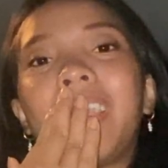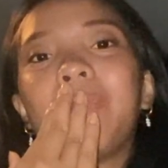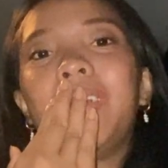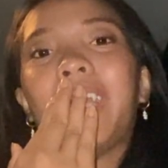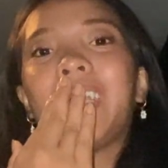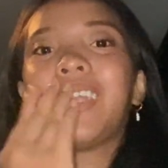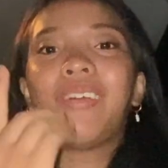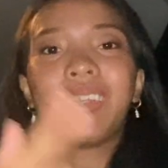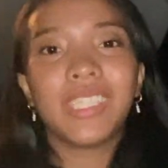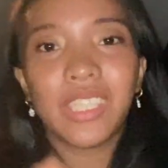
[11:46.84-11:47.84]
at me right now
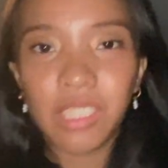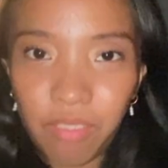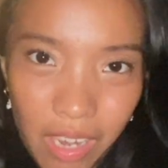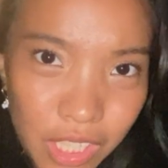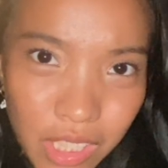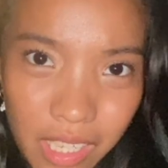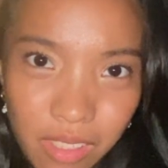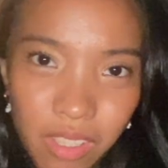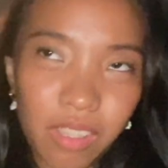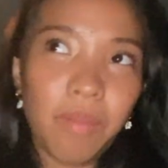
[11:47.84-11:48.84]
because there's a flashlight
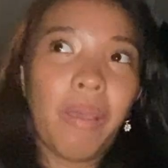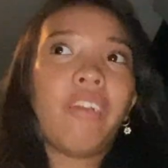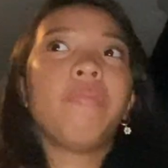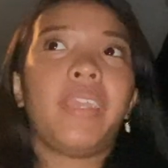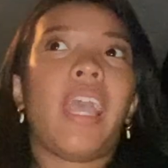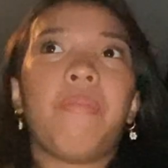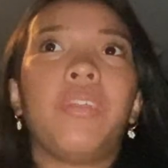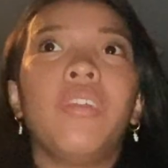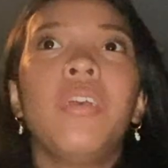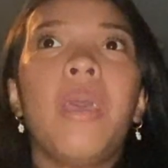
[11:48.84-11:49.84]
at the back of my
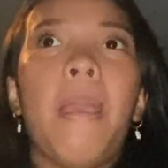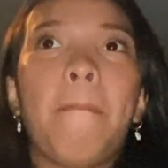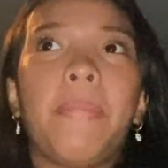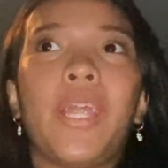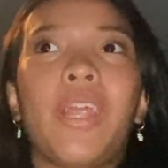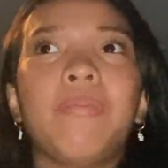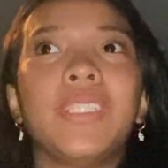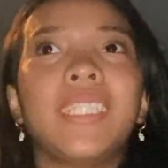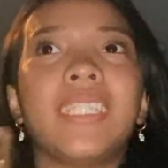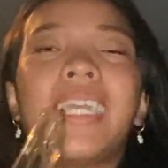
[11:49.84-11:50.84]
camera. But I'm
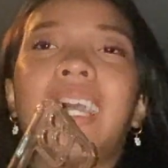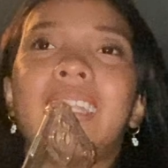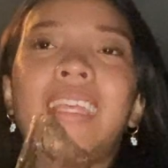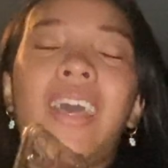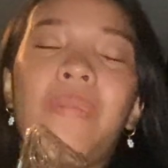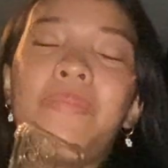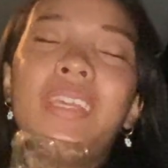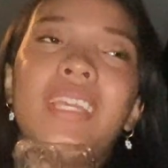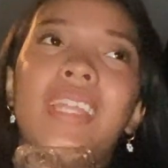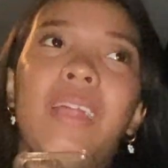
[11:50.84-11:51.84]
just, again,
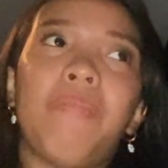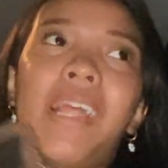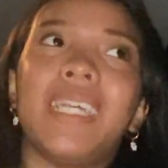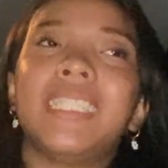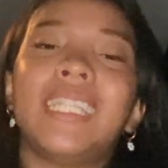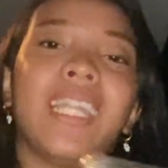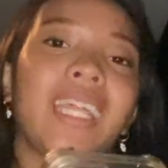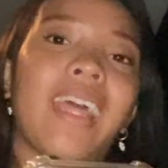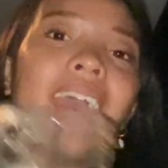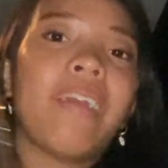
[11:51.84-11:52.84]
happy and blessed
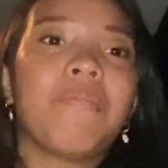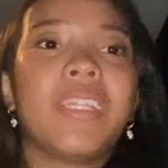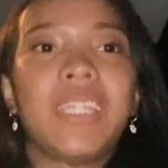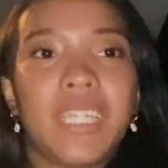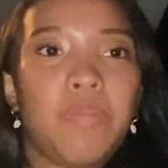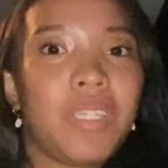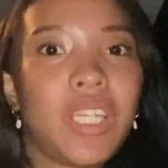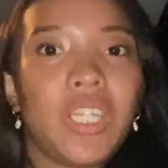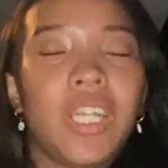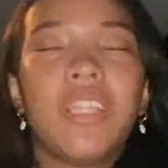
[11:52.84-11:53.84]
that I am in this
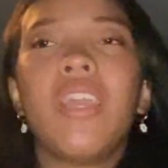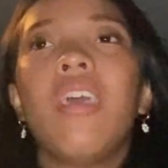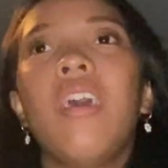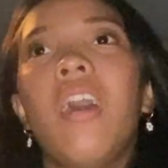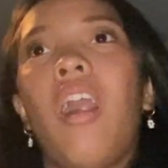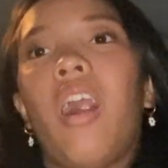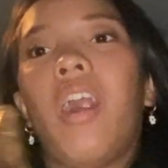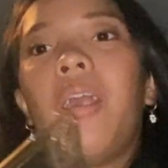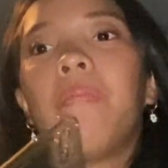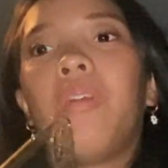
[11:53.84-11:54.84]
position.
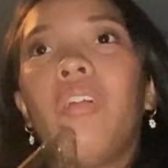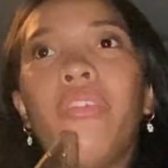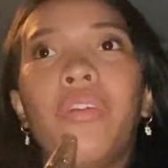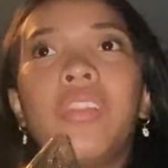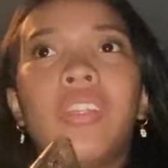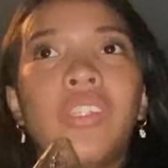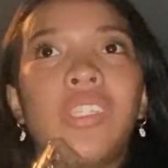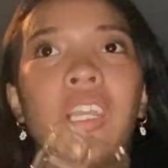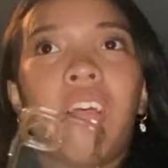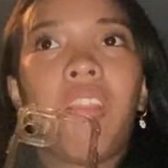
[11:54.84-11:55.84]
Although it does
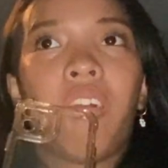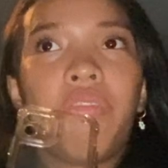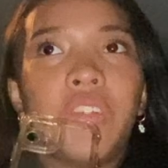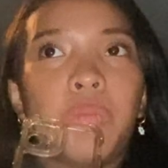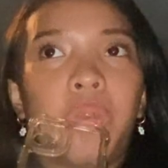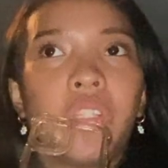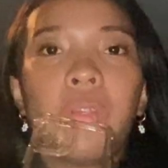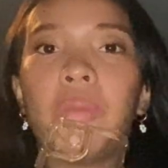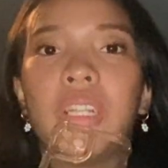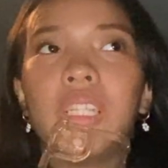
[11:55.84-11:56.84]
take a lot of
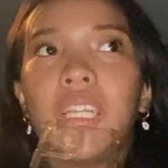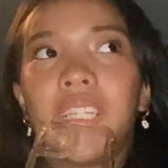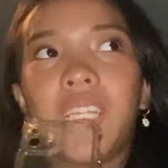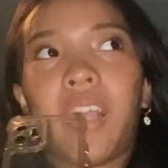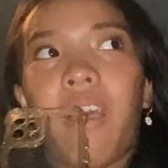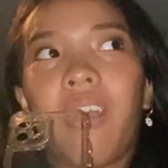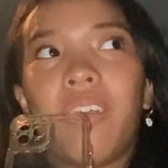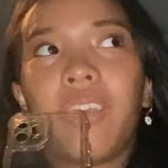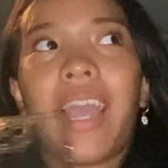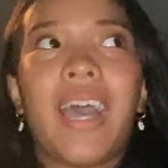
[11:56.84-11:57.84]
responsibility because I got
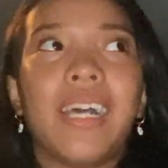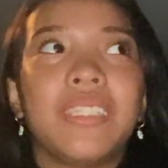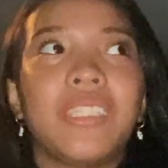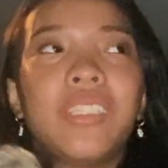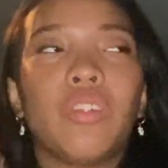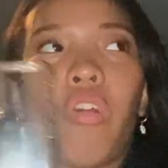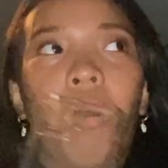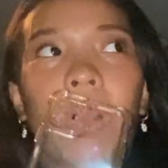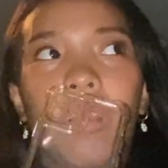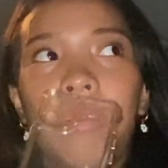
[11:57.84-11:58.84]
gas,
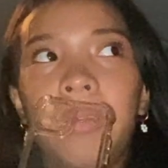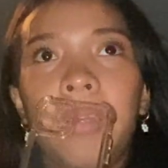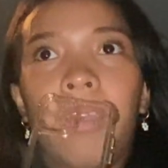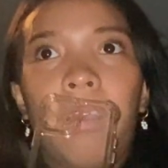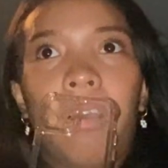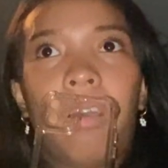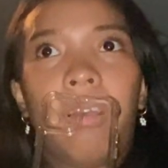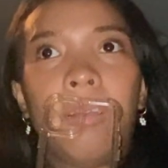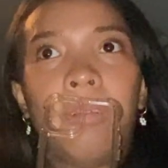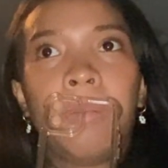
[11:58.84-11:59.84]
toll,
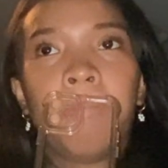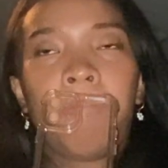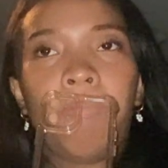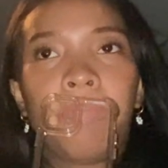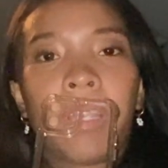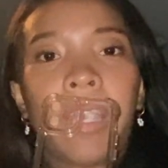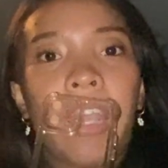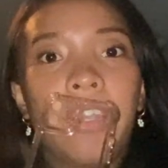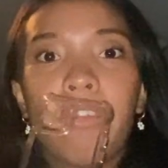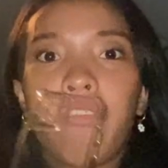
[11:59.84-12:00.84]
caring